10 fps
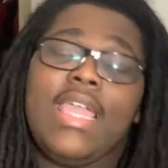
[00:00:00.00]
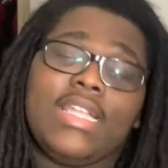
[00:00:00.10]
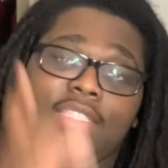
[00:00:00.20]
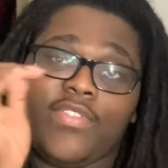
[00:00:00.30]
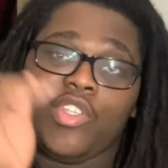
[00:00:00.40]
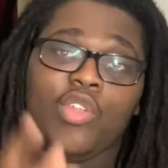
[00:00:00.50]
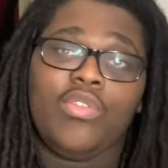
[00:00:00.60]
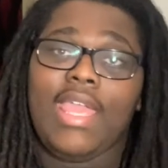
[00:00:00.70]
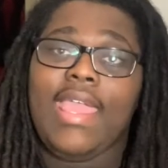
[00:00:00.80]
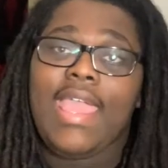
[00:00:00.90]
Because if you
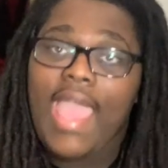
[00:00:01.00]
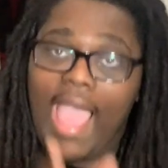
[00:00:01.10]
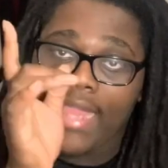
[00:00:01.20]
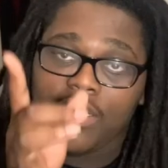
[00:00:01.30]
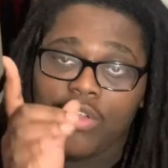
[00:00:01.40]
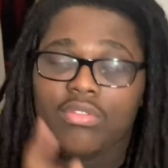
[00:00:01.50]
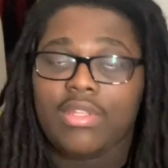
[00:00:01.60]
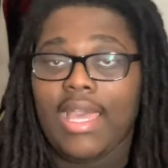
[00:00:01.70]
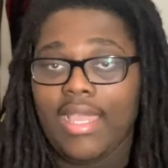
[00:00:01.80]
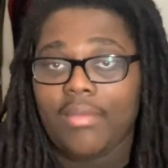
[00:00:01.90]
do that, I know you
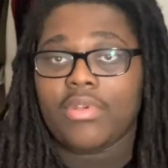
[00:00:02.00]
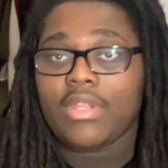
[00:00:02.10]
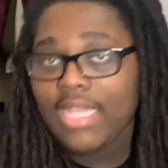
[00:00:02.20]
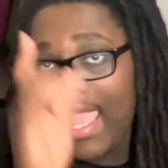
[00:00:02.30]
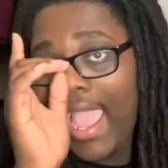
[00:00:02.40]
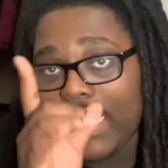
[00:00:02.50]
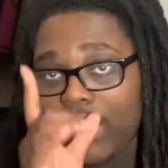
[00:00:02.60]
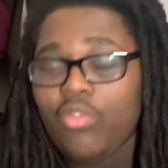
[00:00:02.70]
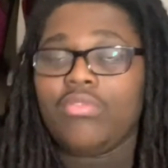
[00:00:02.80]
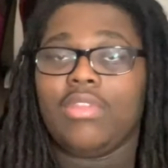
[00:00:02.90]
lying, bro. I
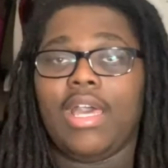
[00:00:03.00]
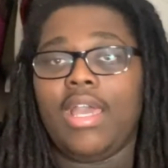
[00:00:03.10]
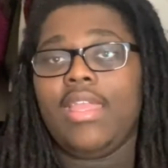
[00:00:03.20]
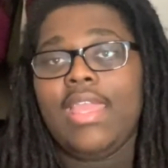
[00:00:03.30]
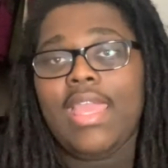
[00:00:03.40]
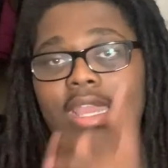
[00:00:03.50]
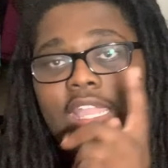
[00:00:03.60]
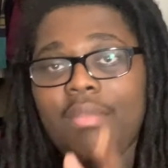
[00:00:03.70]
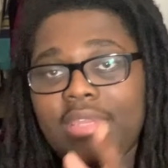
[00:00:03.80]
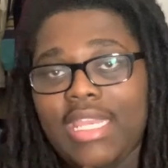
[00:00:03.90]
know you lying.
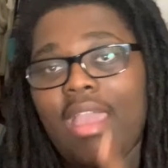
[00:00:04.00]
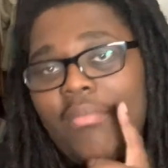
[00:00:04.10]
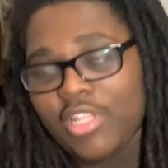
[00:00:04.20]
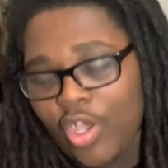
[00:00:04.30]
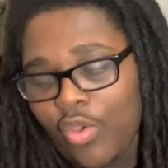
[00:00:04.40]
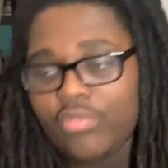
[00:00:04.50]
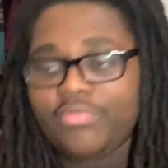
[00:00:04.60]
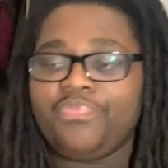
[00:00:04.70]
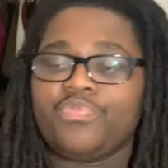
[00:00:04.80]
Comment down below,